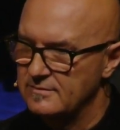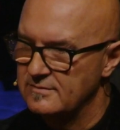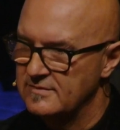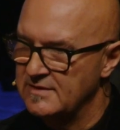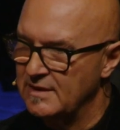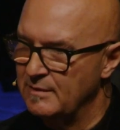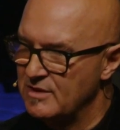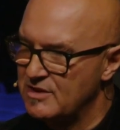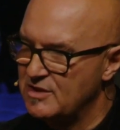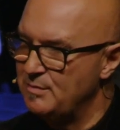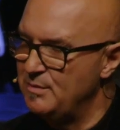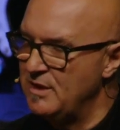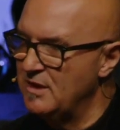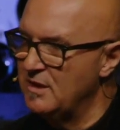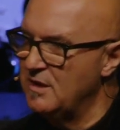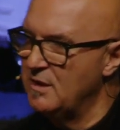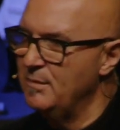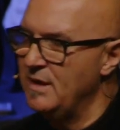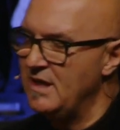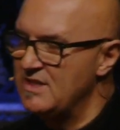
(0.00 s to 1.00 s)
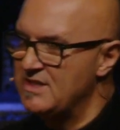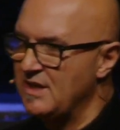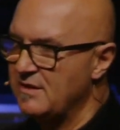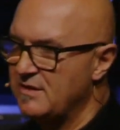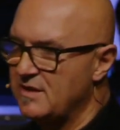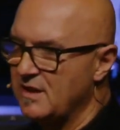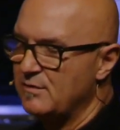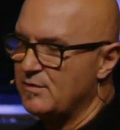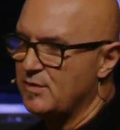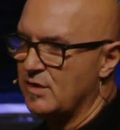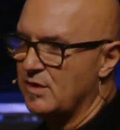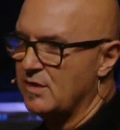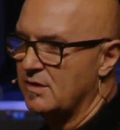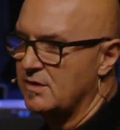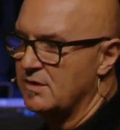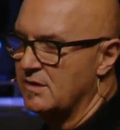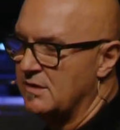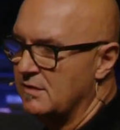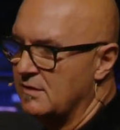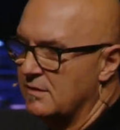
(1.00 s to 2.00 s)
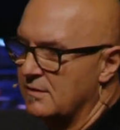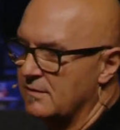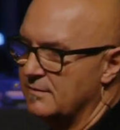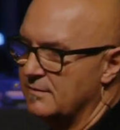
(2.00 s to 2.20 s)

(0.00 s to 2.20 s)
That must have been an amazing thing for her to do.